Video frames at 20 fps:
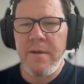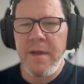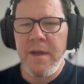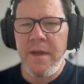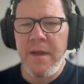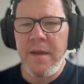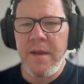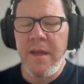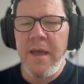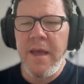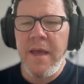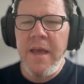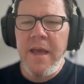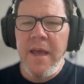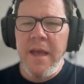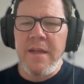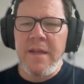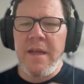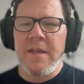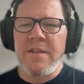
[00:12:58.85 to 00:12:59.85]
And
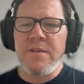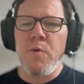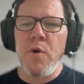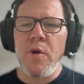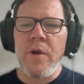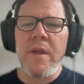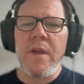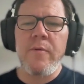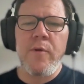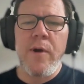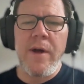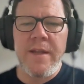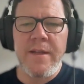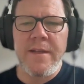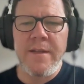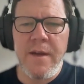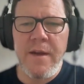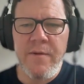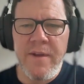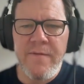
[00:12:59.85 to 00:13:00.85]
it's more
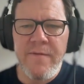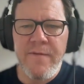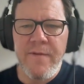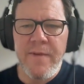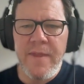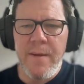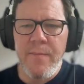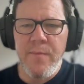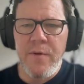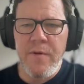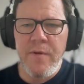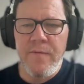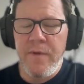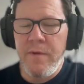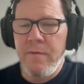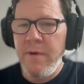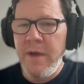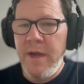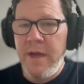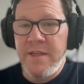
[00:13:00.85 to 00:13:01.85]
egalitarian from that point of
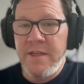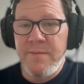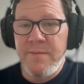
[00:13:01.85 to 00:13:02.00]
view. It's